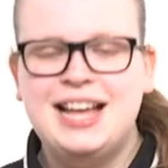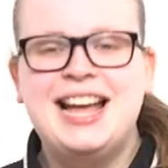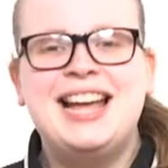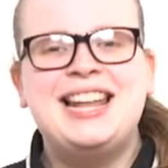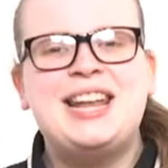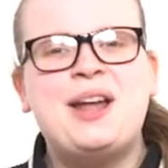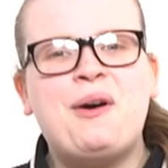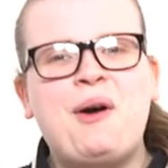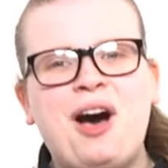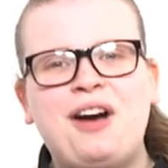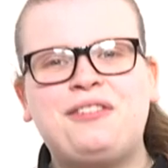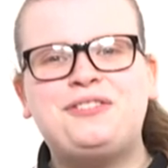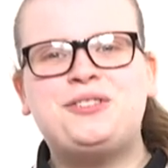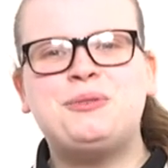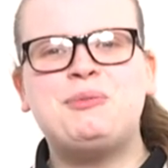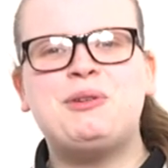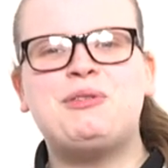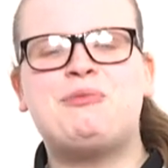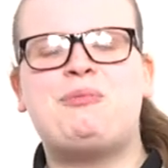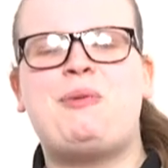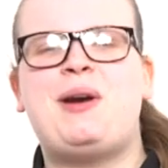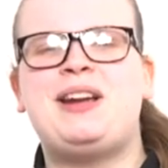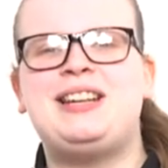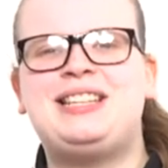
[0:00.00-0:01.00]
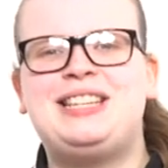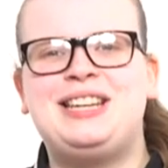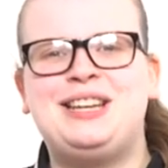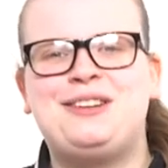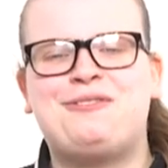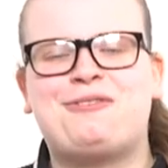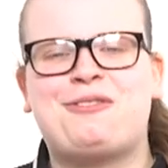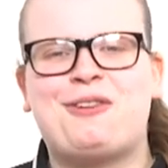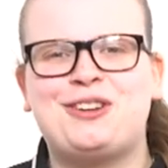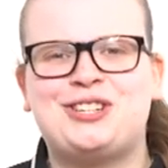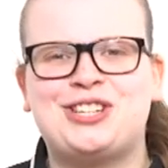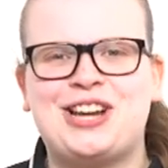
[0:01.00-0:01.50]
Now, after we've waited
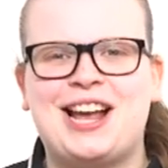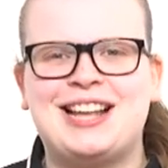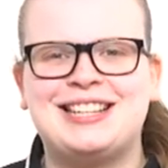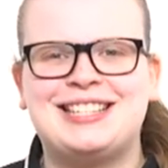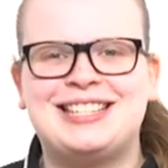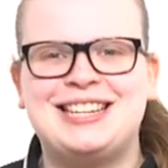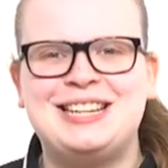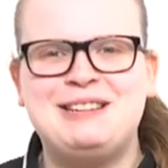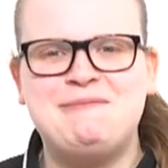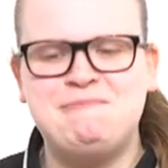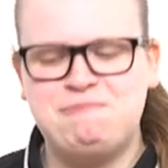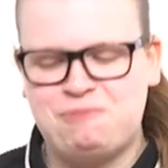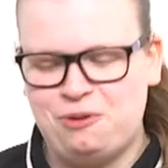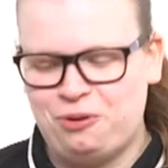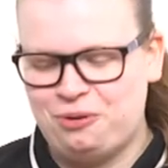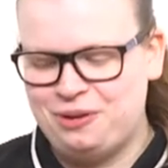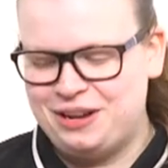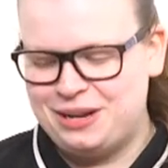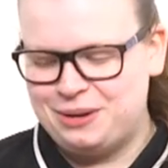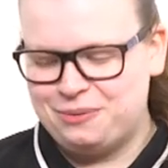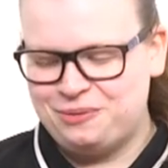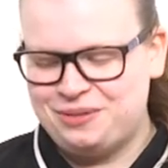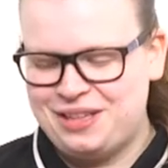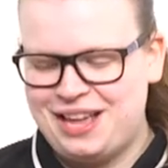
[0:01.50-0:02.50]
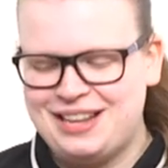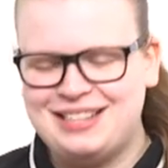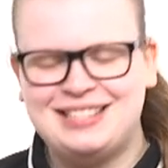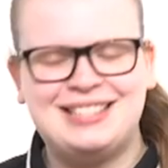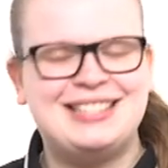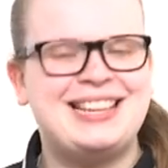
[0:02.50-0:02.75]
for our chats to import, it will then